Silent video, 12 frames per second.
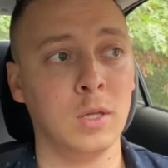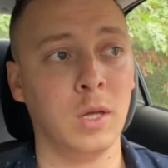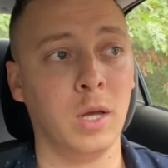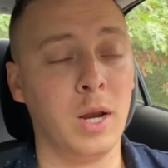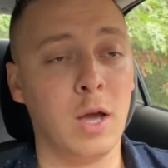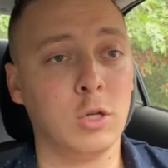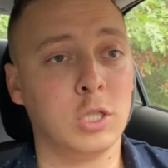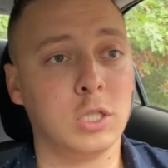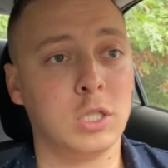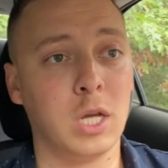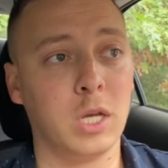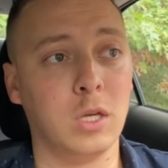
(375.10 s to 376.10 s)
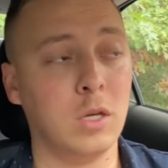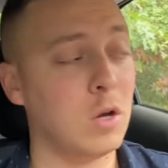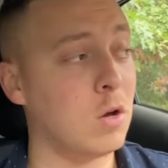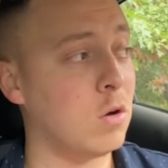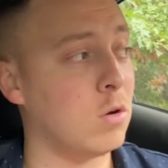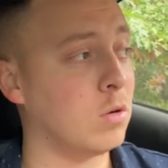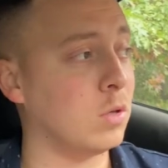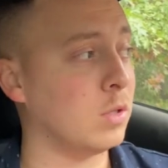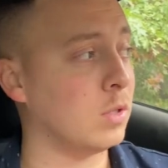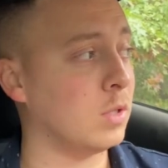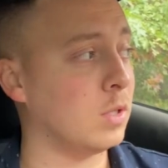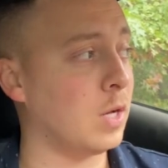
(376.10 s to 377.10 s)
and I was just like, yo,
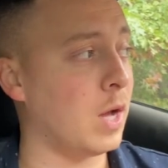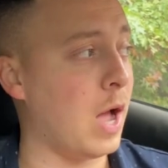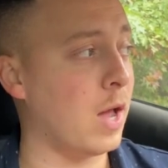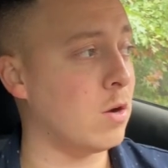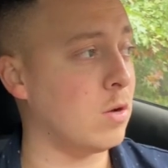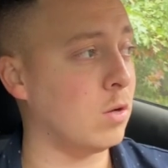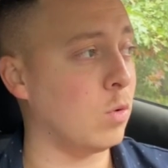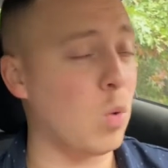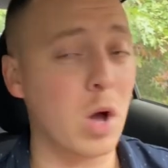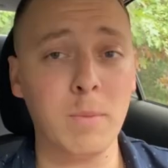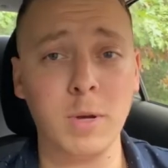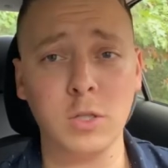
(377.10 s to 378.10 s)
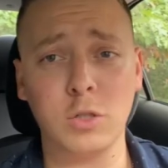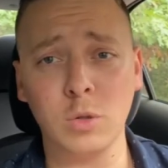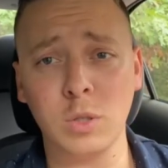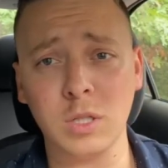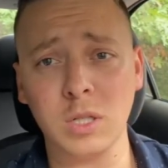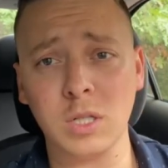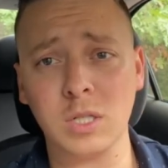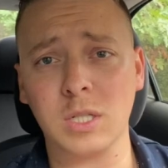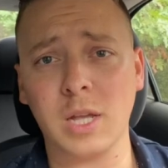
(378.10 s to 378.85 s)
I don't, why am I doing this?